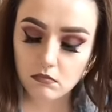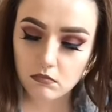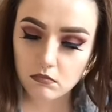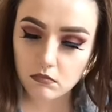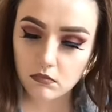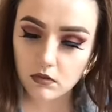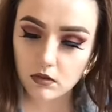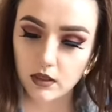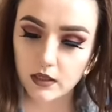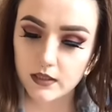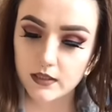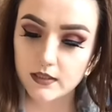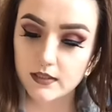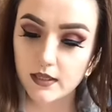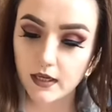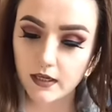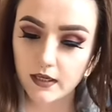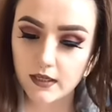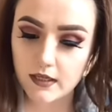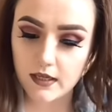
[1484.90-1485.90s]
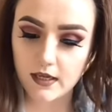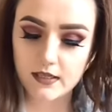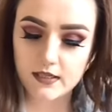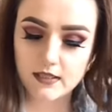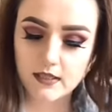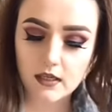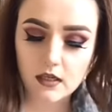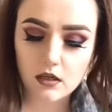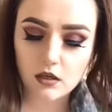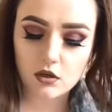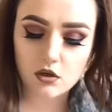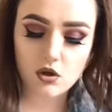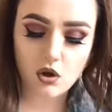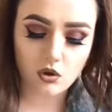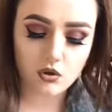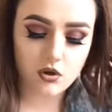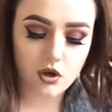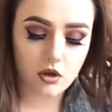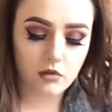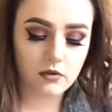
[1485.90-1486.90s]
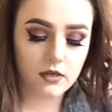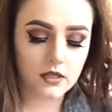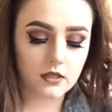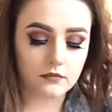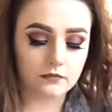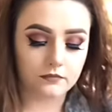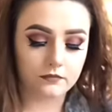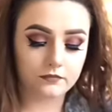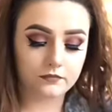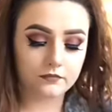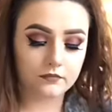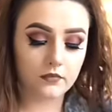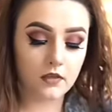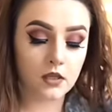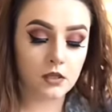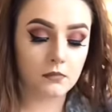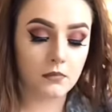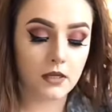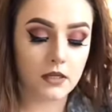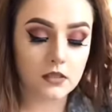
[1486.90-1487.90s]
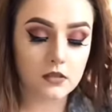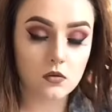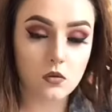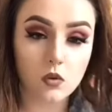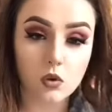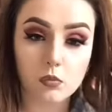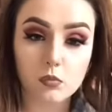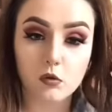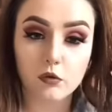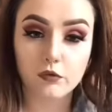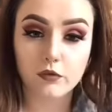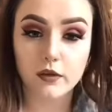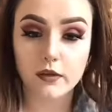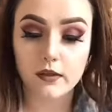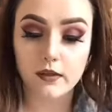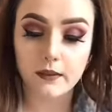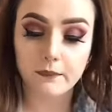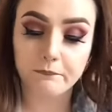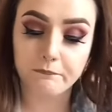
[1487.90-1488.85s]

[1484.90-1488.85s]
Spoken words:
kind of second guessing and not knowing. It makes it all the more frightening.